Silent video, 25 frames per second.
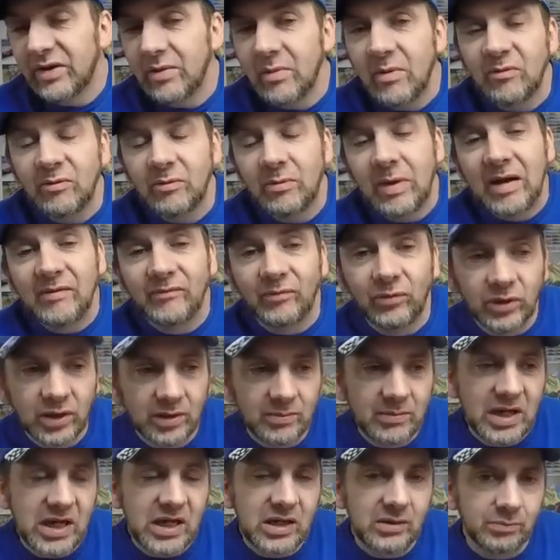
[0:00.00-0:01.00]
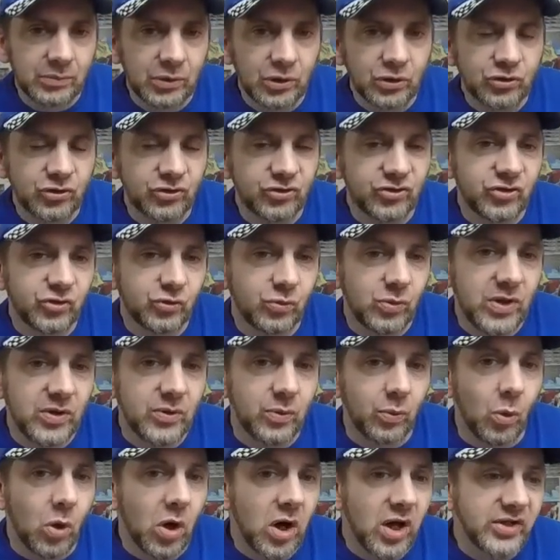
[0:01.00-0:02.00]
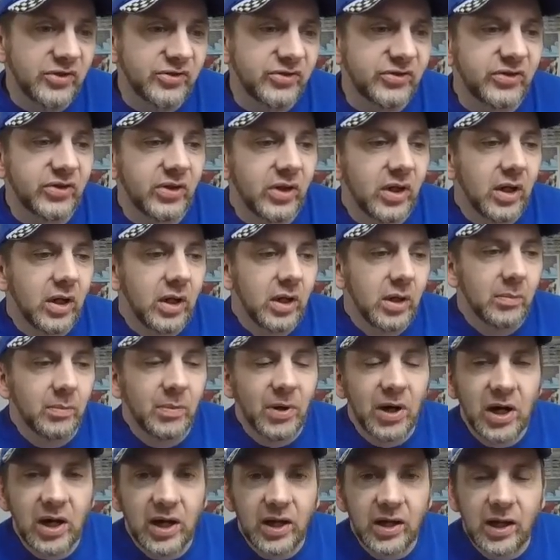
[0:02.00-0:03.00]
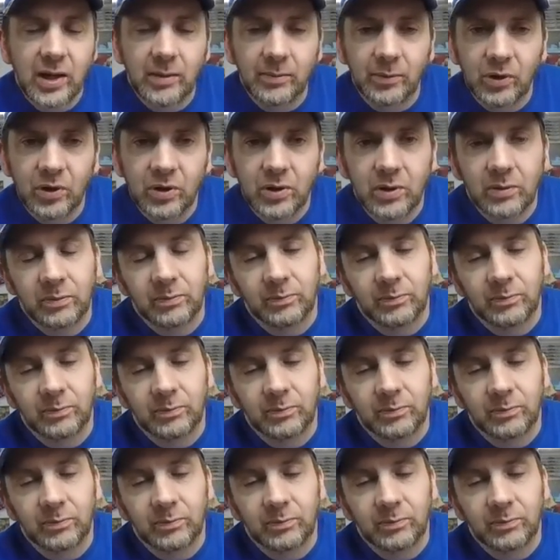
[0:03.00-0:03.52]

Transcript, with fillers: some of them I've only made purchases with once, but I'm gonna.